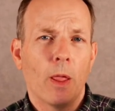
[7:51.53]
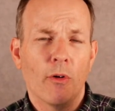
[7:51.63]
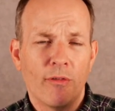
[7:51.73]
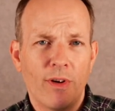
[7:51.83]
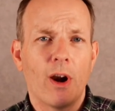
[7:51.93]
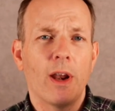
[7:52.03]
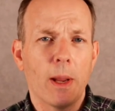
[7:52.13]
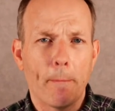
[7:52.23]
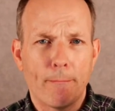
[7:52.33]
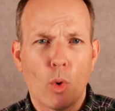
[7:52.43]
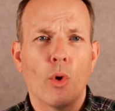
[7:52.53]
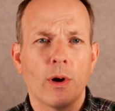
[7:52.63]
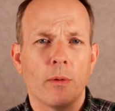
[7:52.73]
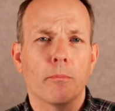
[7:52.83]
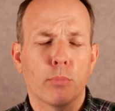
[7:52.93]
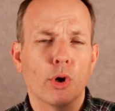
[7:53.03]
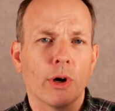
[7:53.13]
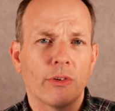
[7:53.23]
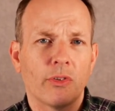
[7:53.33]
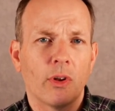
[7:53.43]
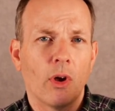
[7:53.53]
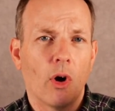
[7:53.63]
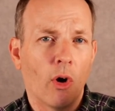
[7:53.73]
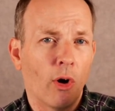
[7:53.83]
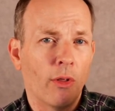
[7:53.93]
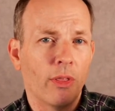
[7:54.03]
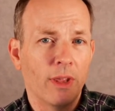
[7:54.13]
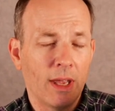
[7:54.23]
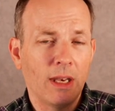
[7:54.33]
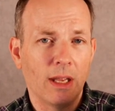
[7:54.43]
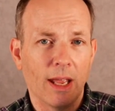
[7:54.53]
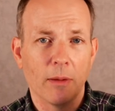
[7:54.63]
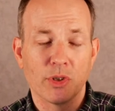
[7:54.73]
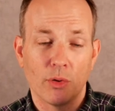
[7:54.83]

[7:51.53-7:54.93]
of very important books on the endgame.